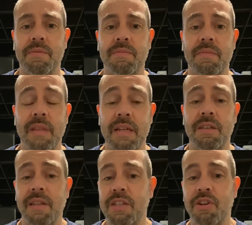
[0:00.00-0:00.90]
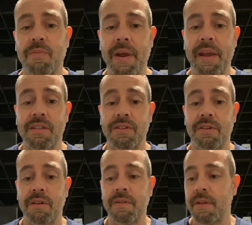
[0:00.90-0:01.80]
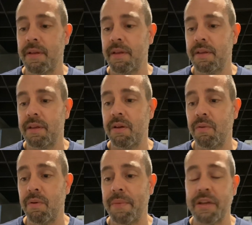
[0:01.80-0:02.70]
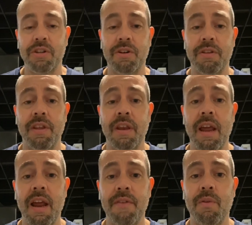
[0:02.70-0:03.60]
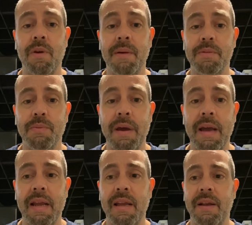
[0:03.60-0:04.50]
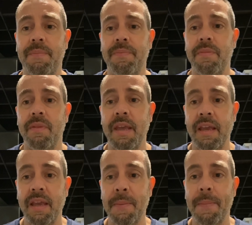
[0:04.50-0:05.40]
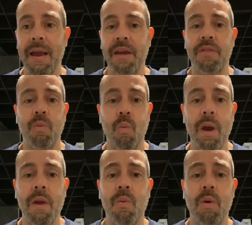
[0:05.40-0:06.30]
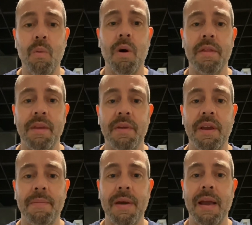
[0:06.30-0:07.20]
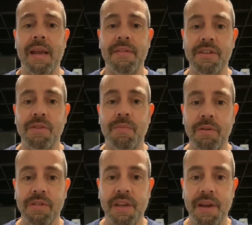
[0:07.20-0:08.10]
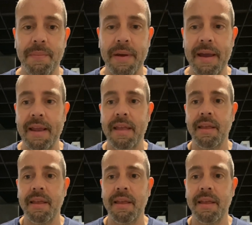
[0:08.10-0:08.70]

that's our main concern. We want to make sure that everyone comes back. They can come back the way we want them to come back, and they're supposed to come back.